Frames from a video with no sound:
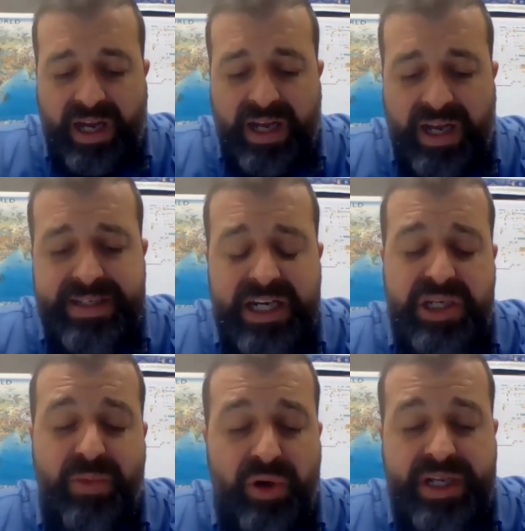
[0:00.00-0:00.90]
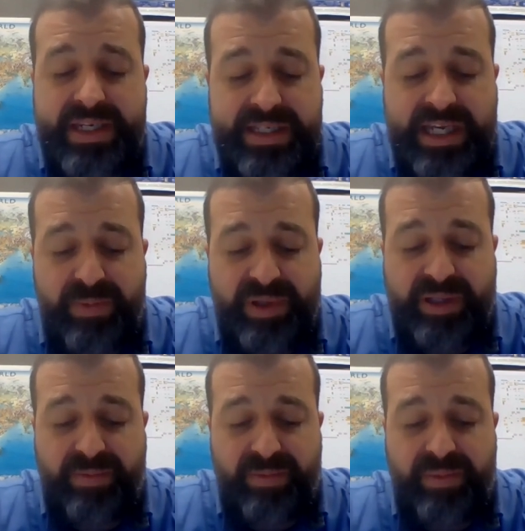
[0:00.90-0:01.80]
there's actually more data sets
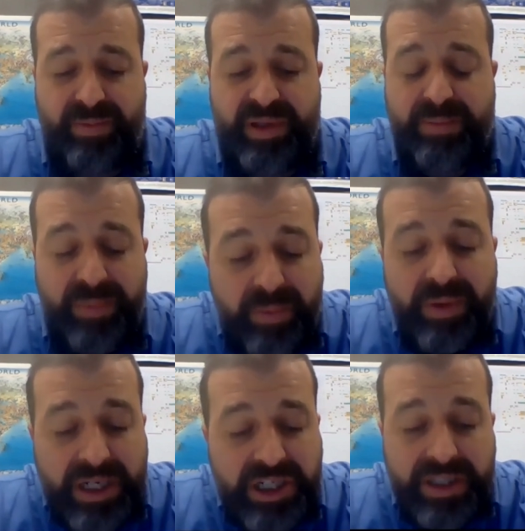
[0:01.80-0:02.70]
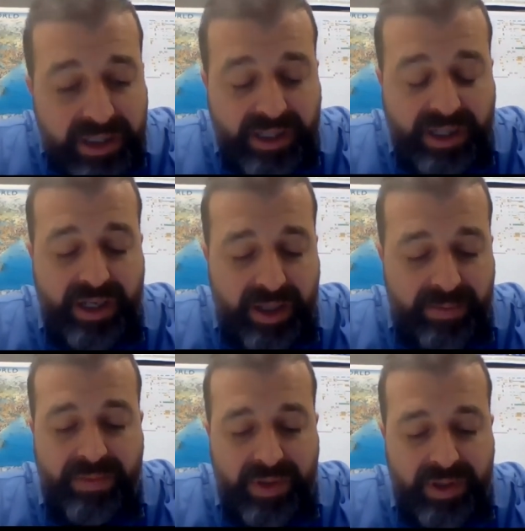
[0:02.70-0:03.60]
being published as